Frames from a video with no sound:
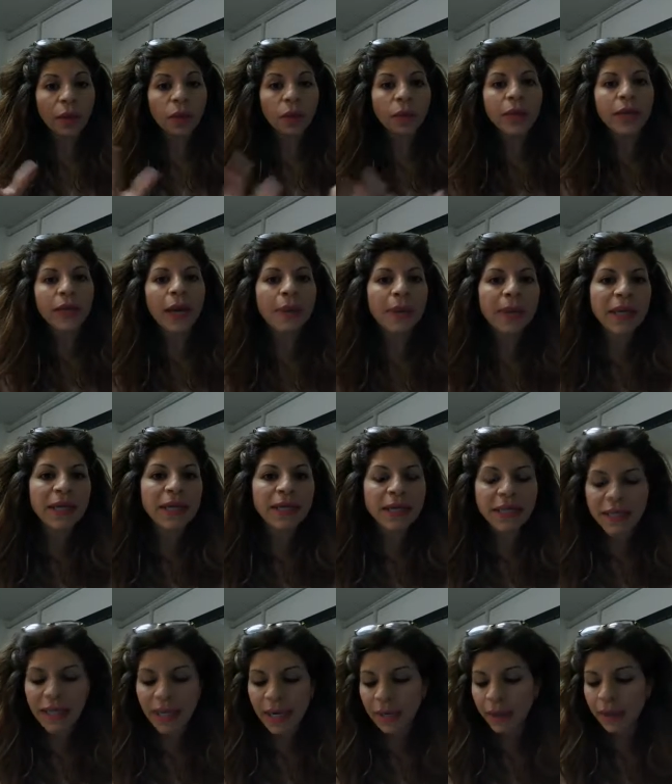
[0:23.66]
with that being
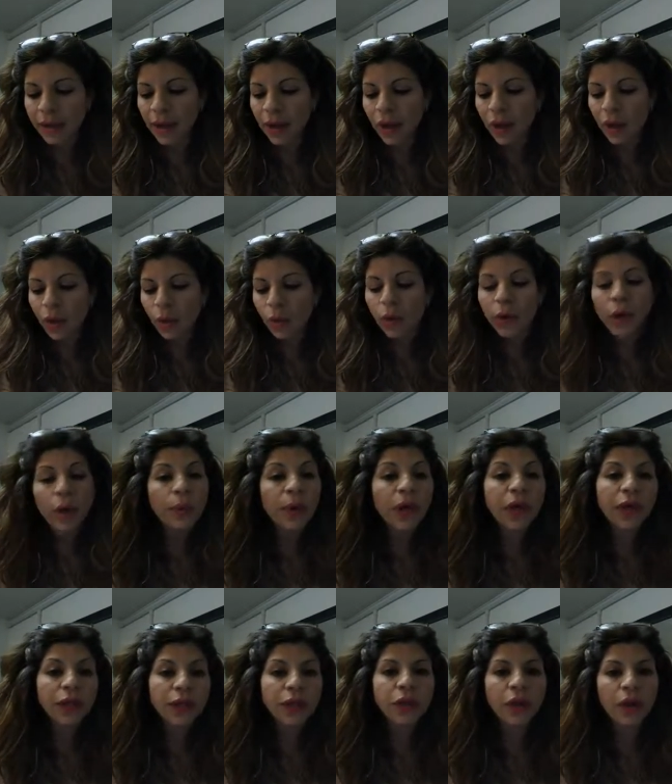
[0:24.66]
said, what are we
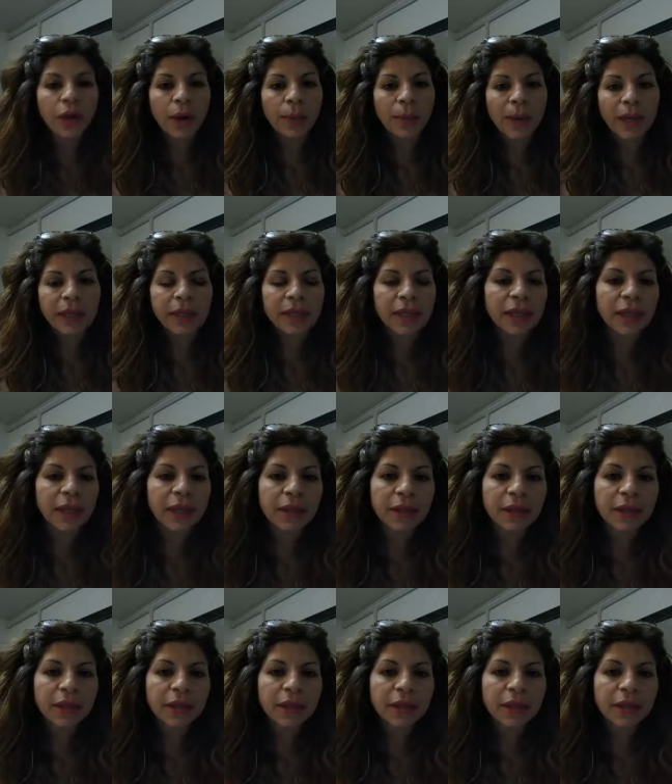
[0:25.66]
going to talk about today?